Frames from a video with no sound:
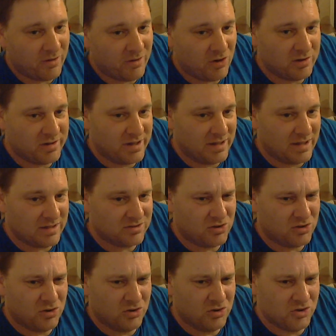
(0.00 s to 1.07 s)
there on holiday
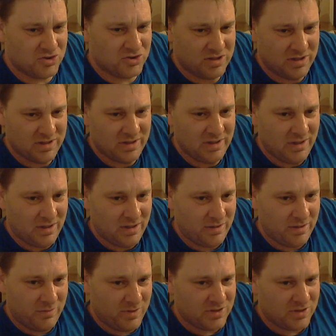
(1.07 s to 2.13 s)
last August,
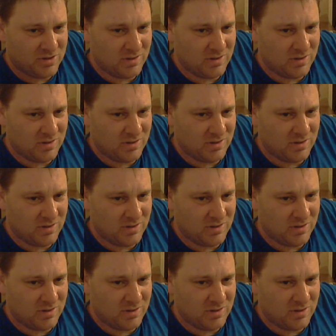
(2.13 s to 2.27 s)
and I